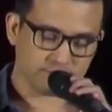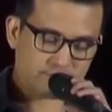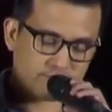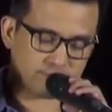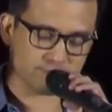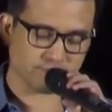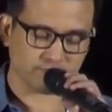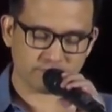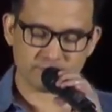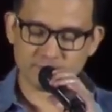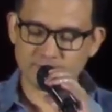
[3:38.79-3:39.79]

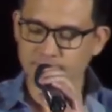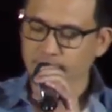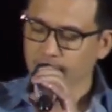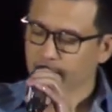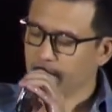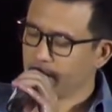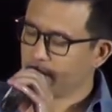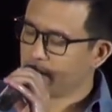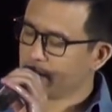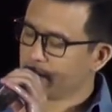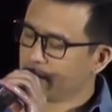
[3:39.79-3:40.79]

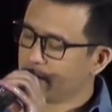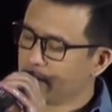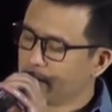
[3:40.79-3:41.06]
(silence)